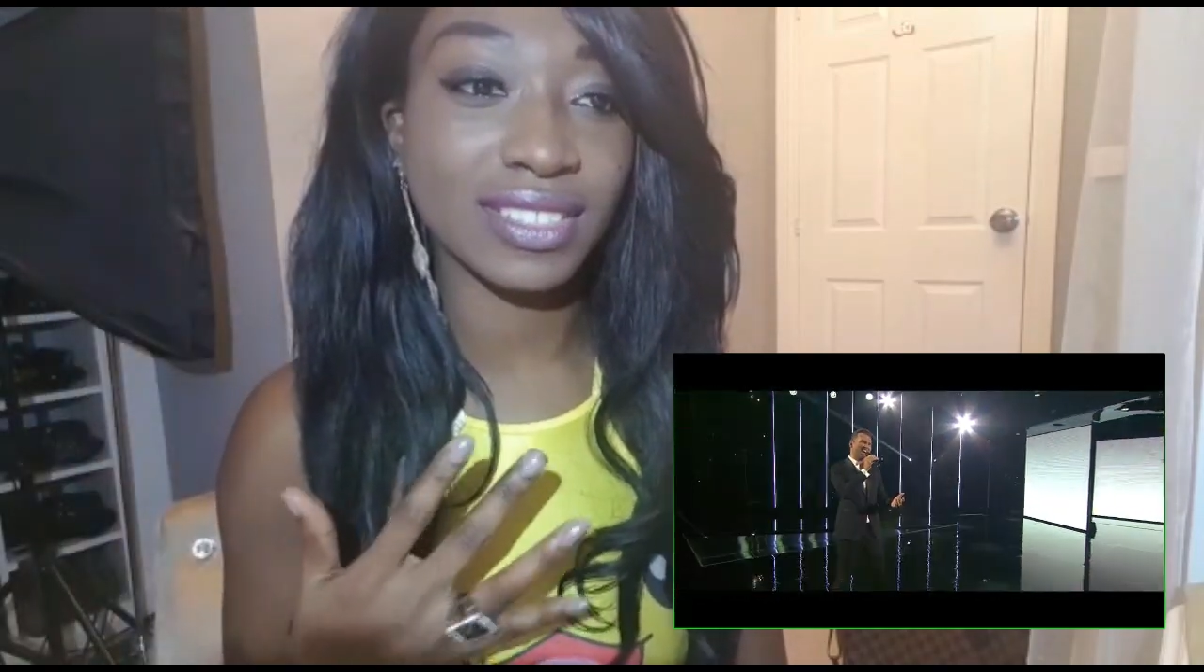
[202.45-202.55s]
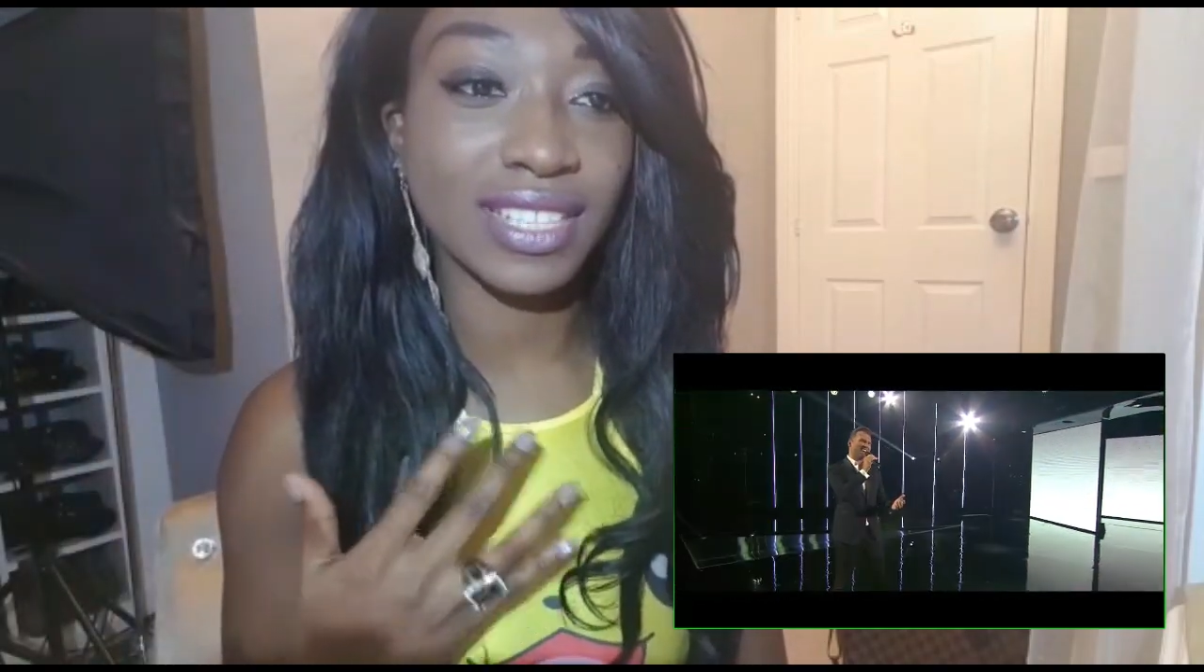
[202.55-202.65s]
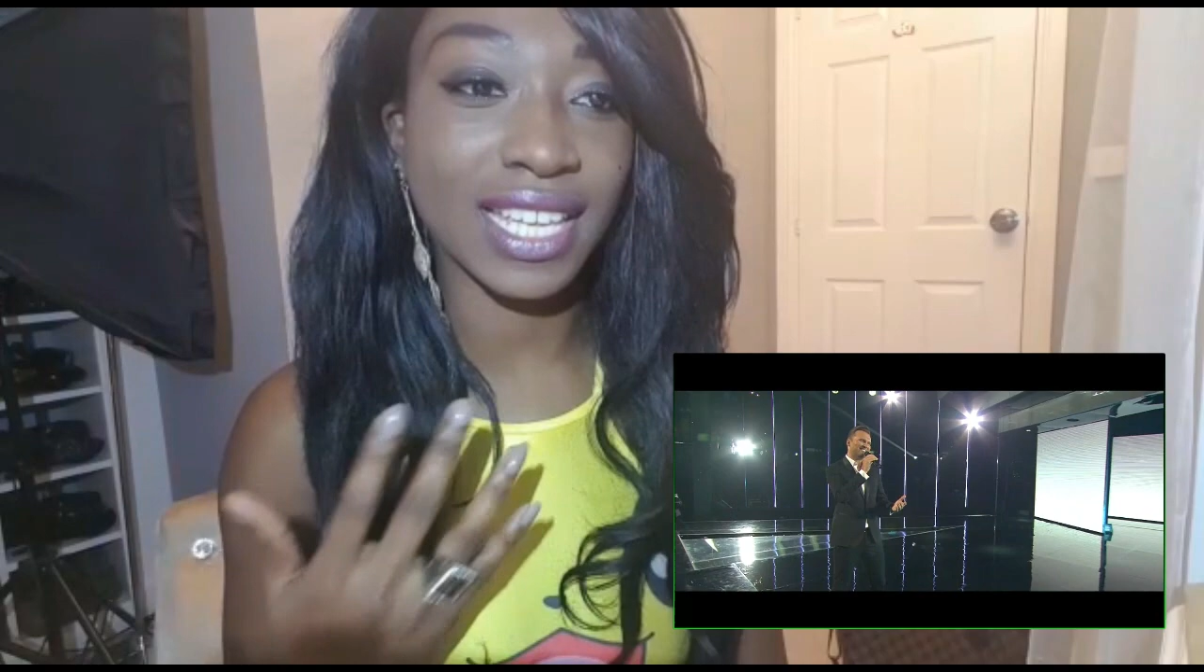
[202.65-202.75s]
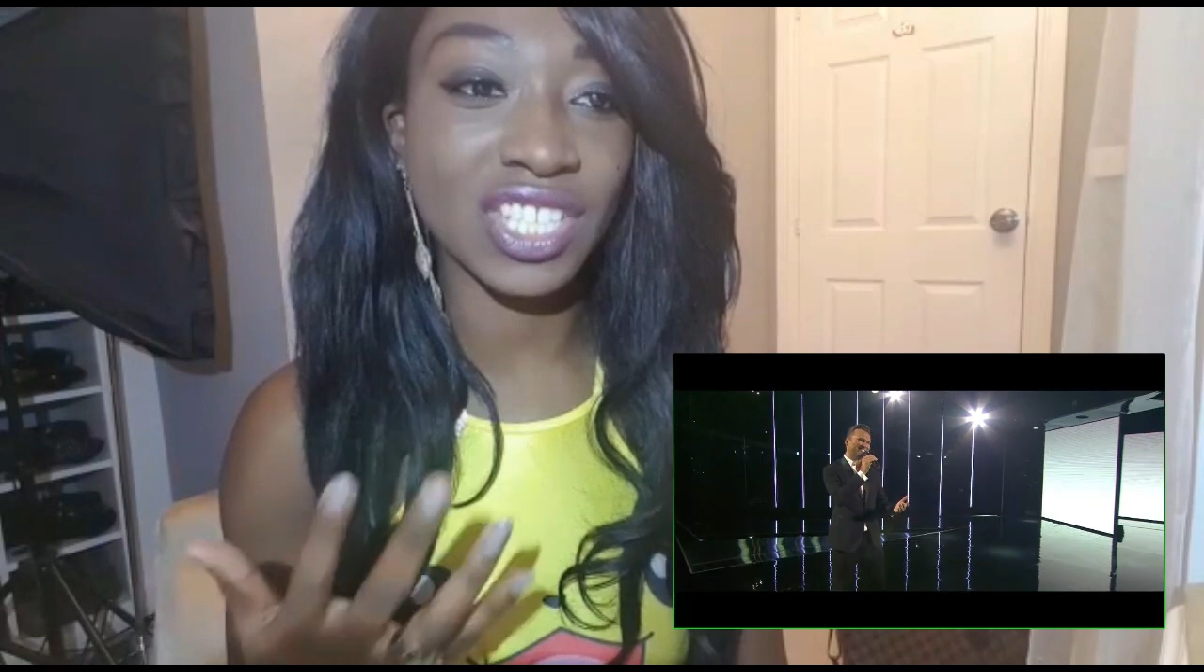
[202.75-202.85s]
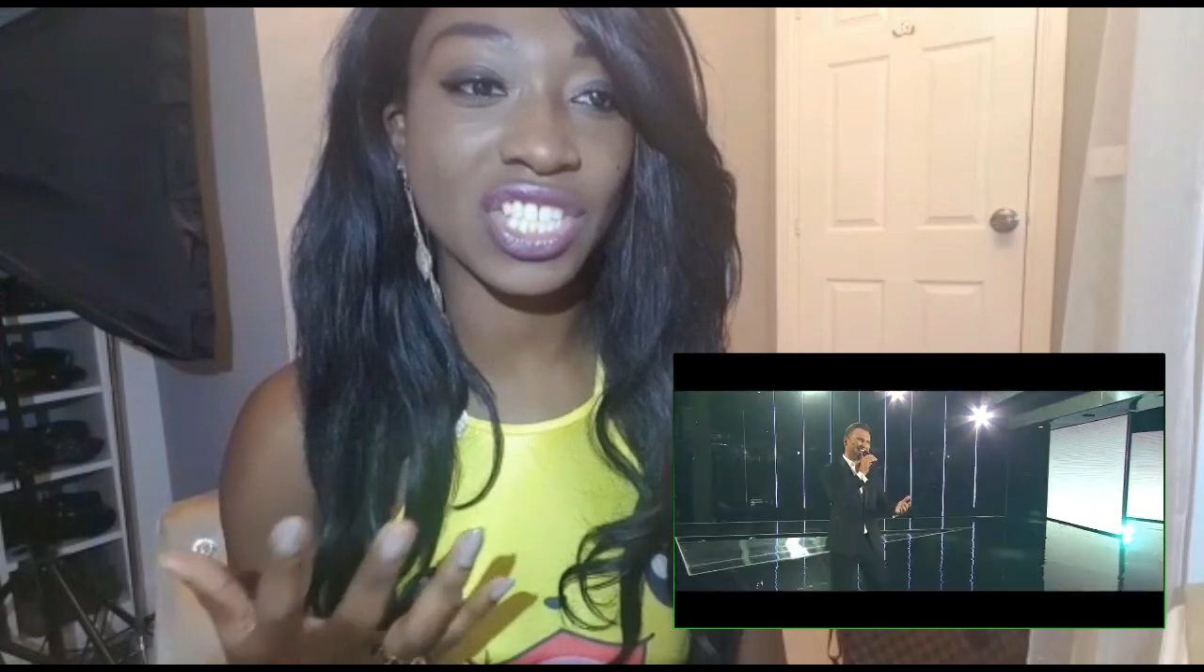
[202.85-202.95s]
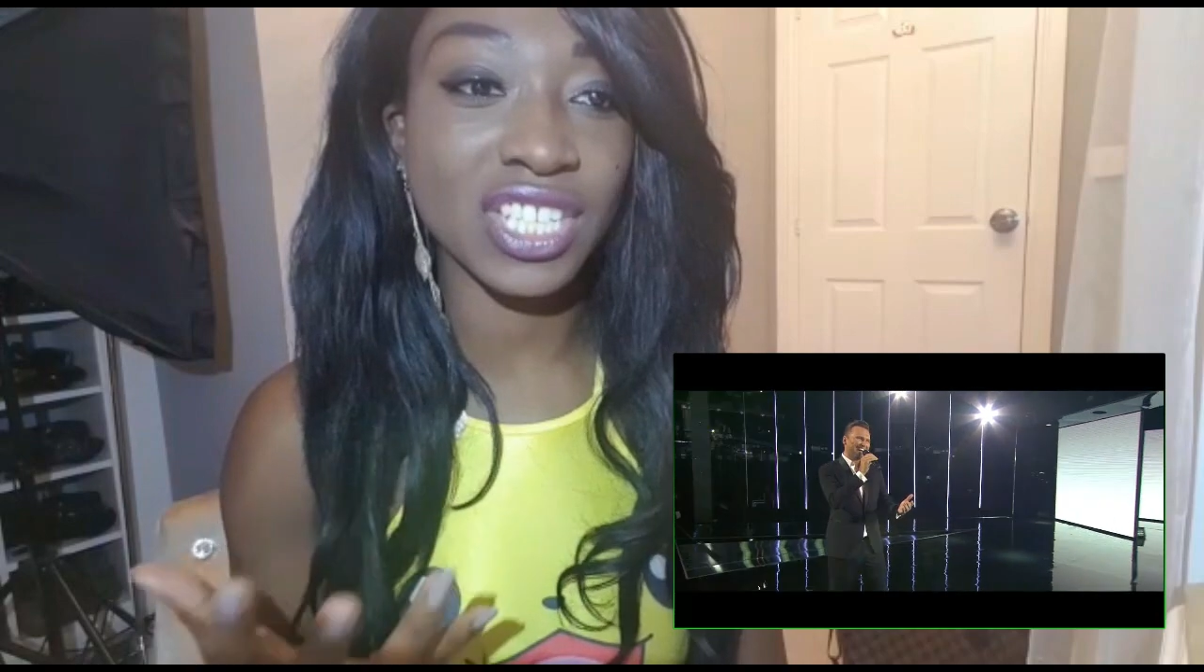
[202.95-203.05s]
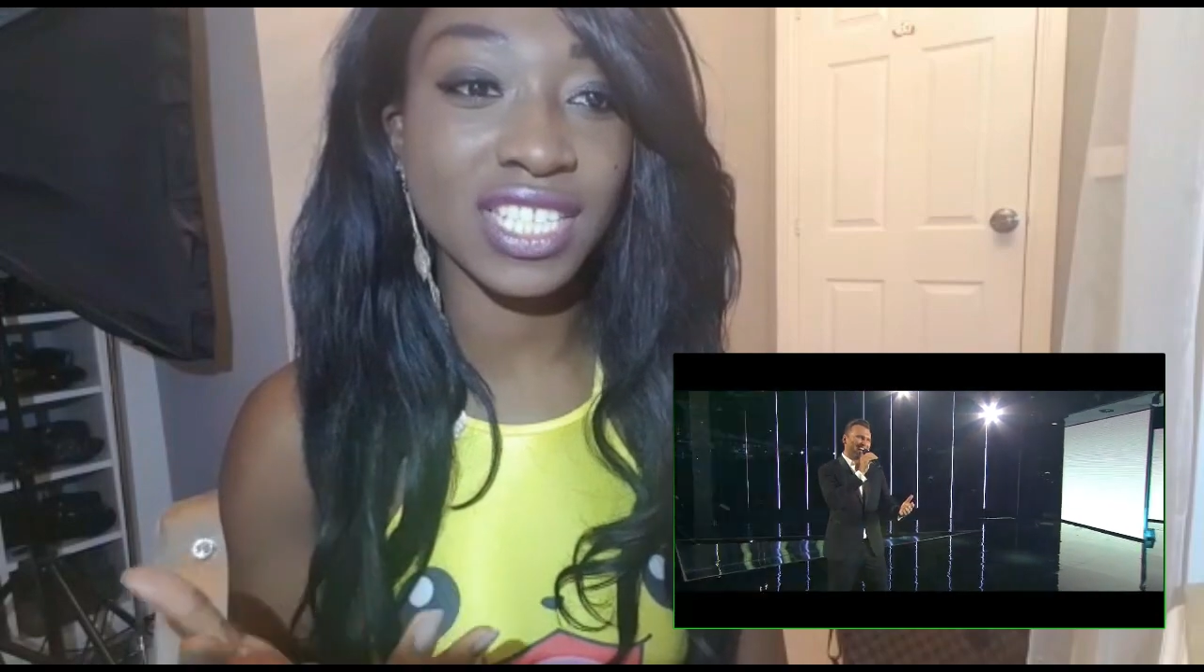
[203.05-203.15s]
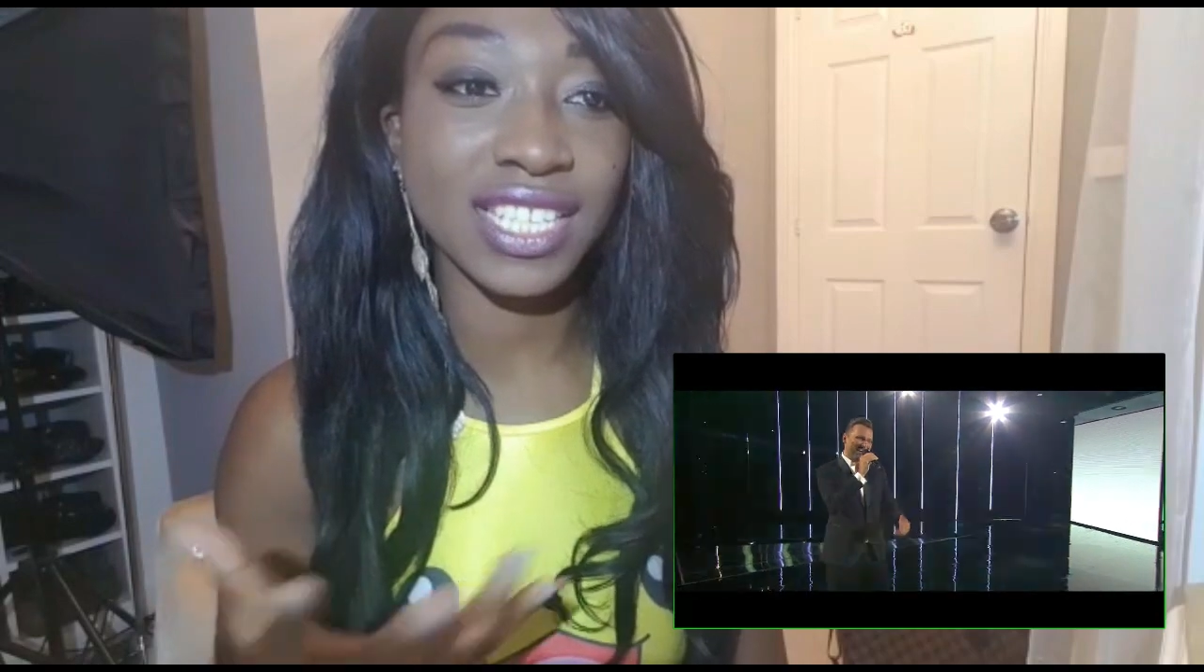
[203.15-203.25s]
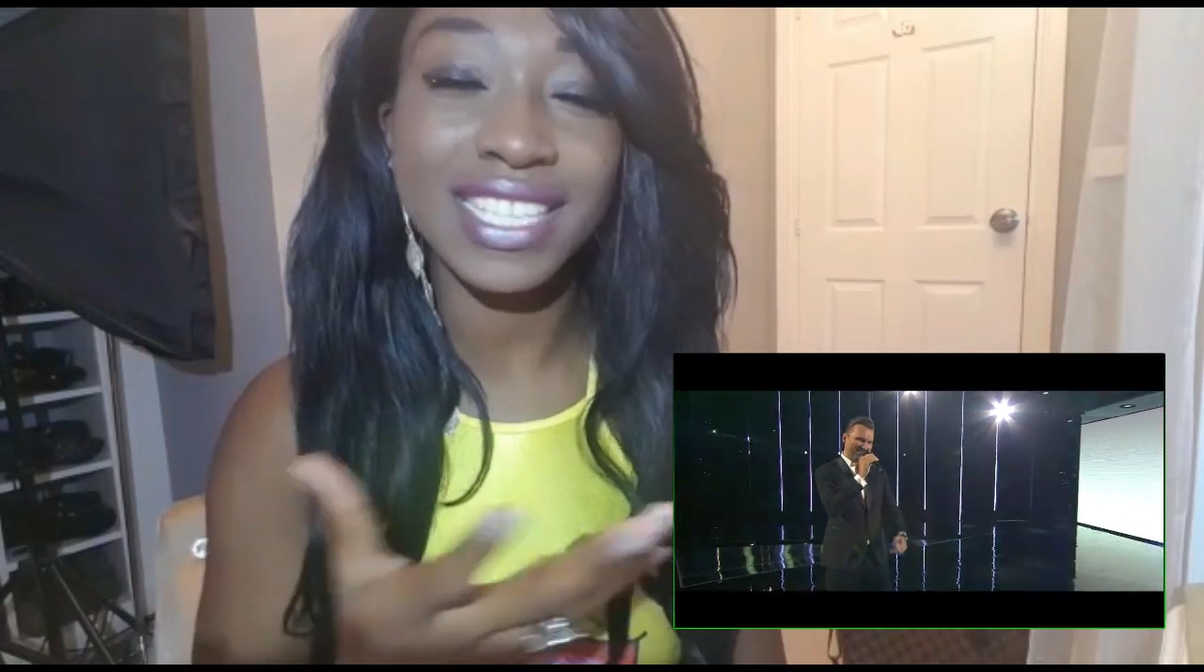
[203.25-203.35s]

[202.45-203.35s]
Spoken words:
like it's cheesy.